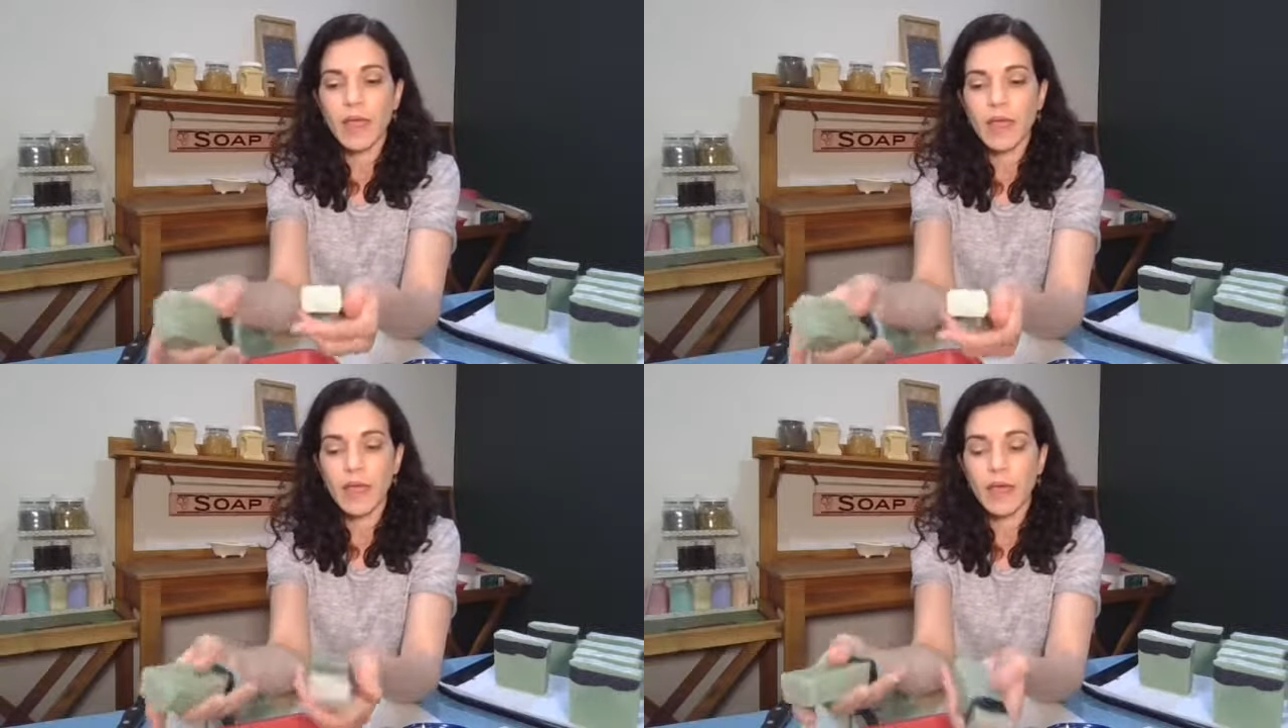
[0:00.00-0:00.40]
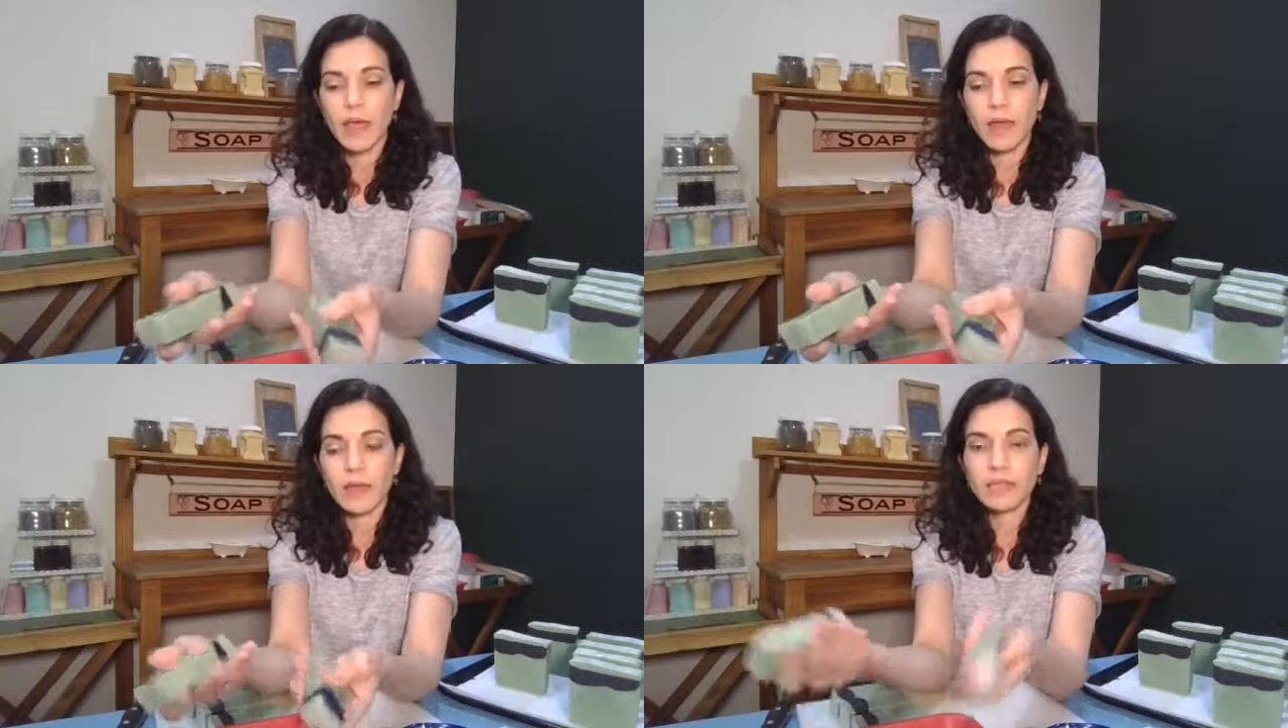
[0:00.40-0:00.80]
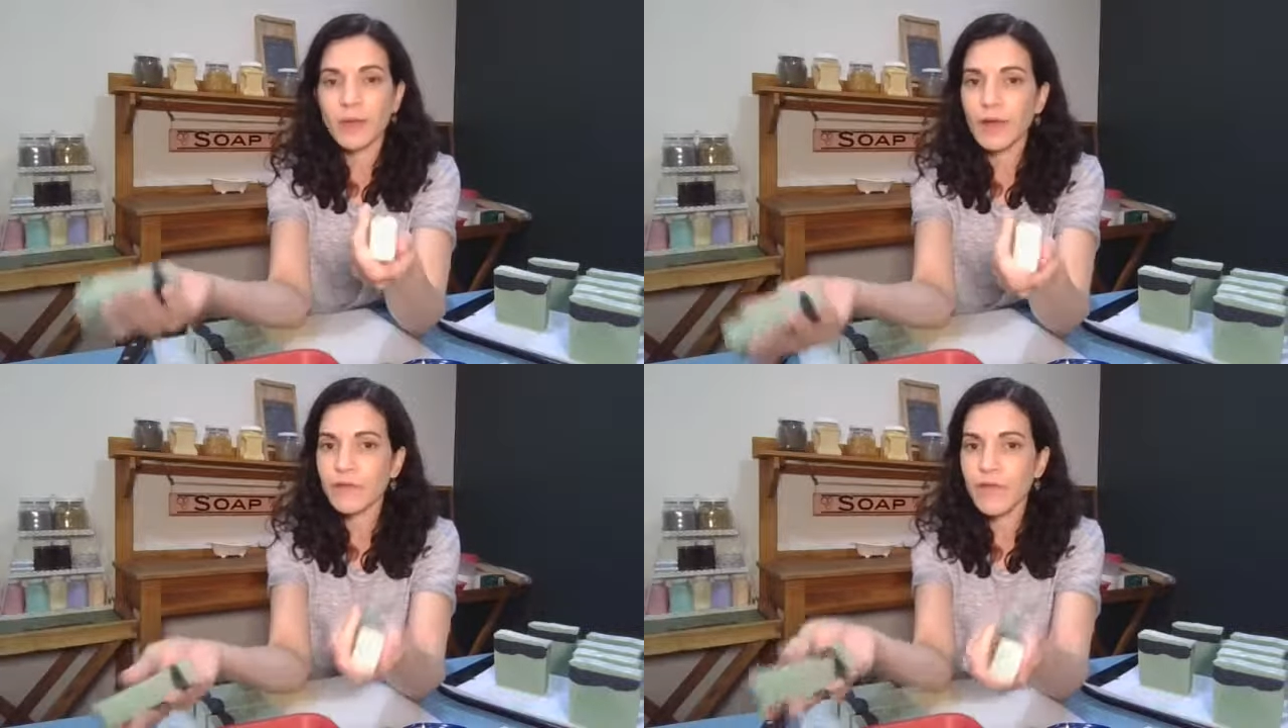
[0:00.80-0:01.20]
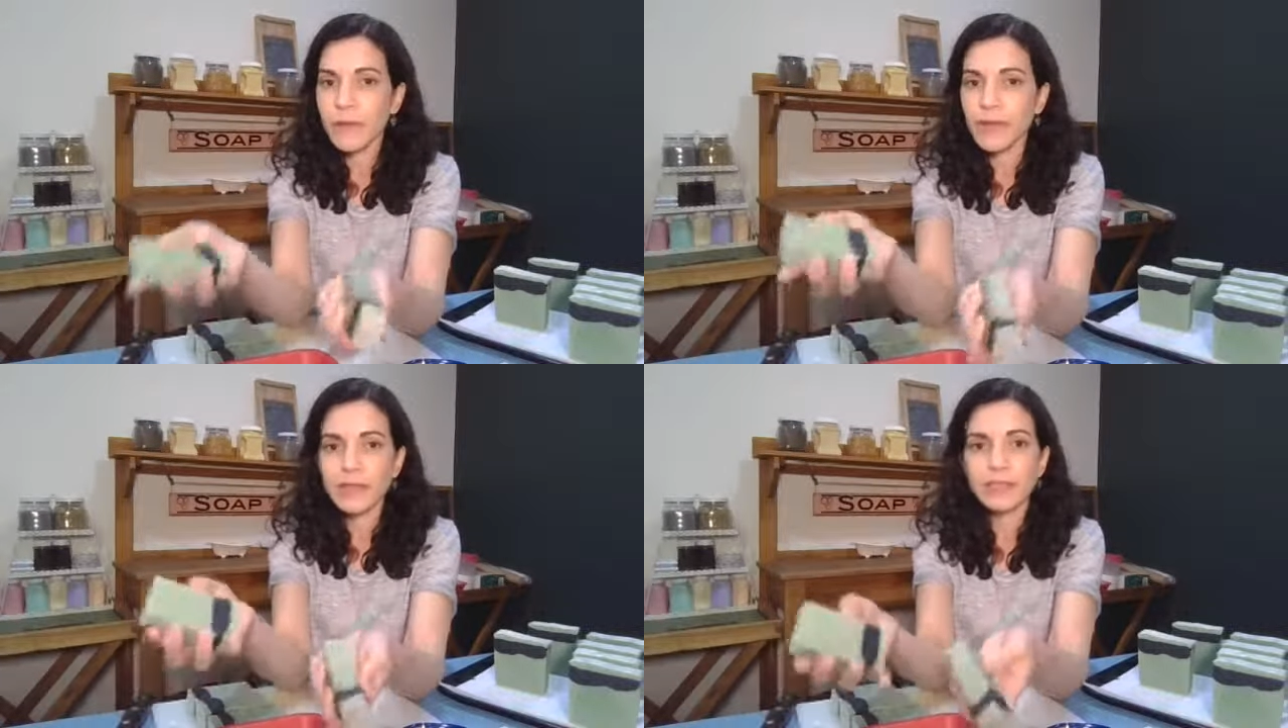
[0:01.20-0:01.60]
And as a matter of fact,
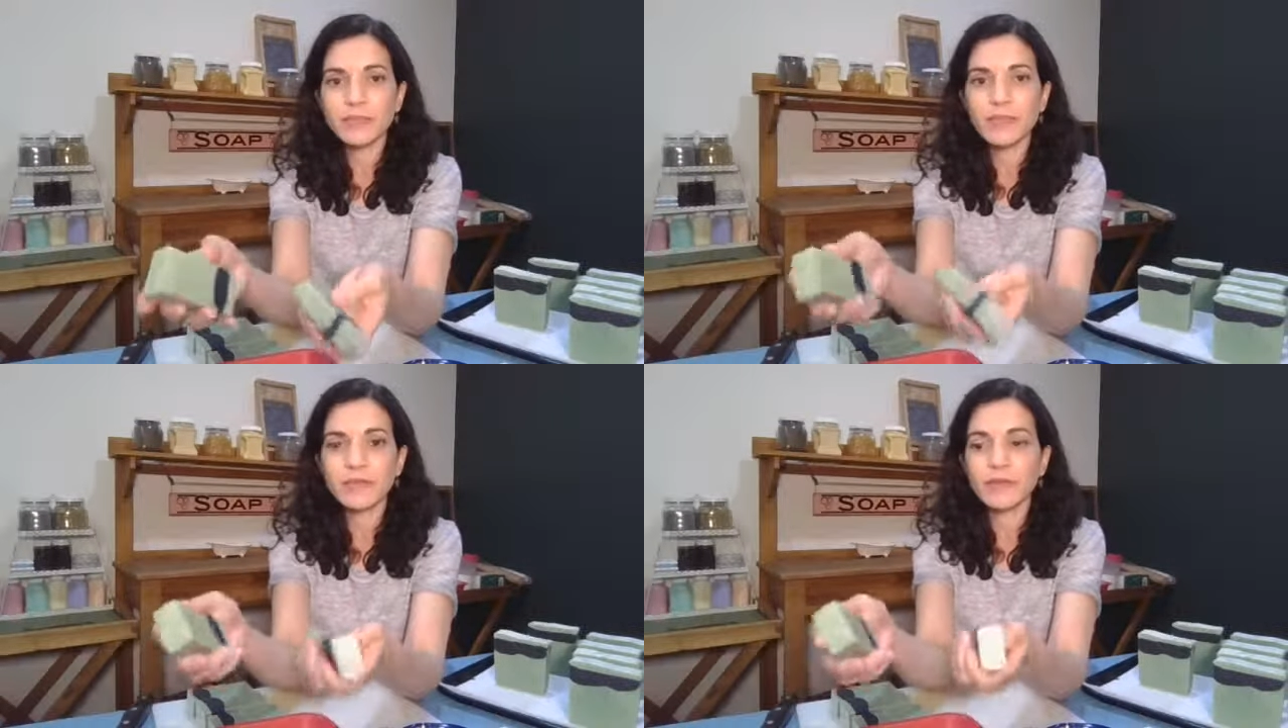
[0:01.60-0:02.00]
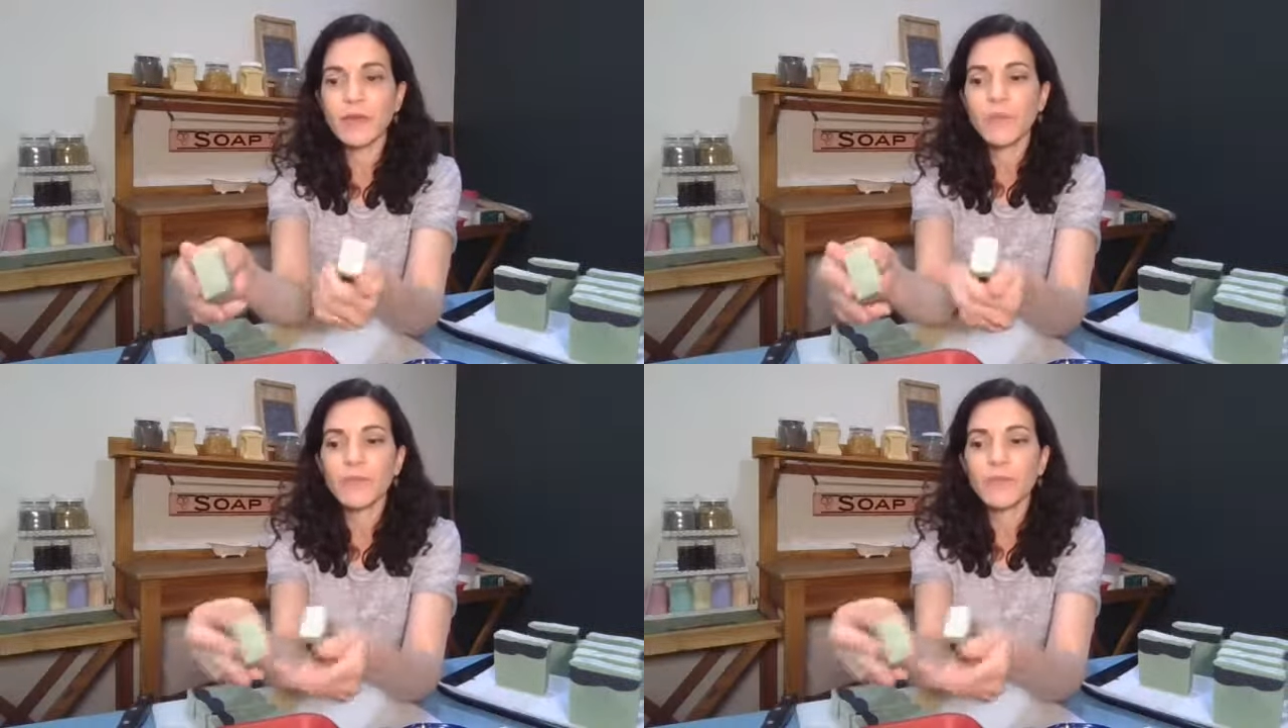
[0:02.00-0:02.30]
my husband